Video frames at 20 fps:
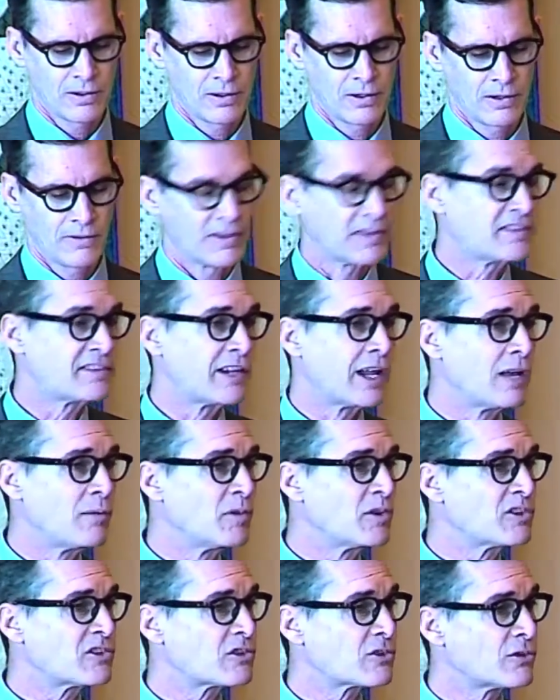The same
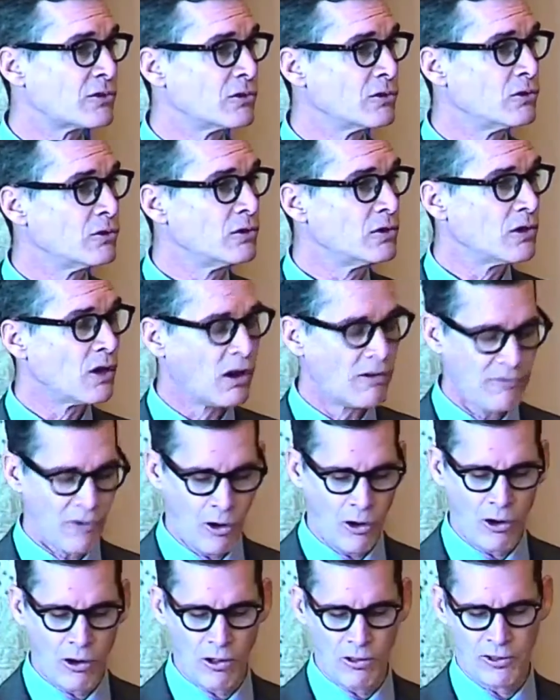is true of
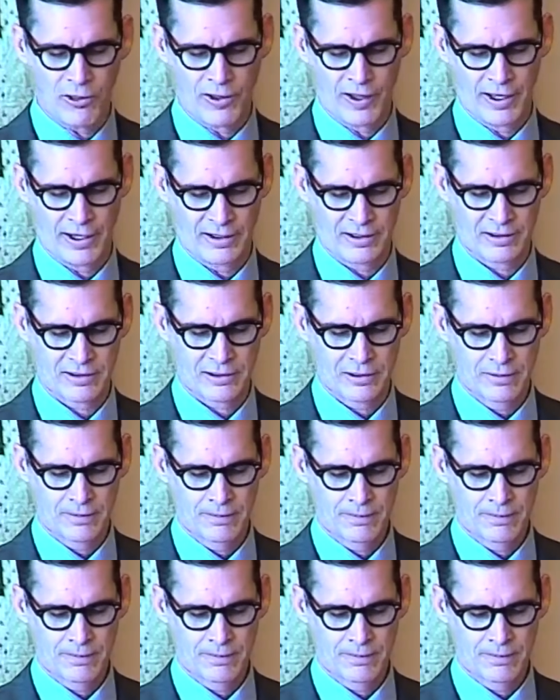all things.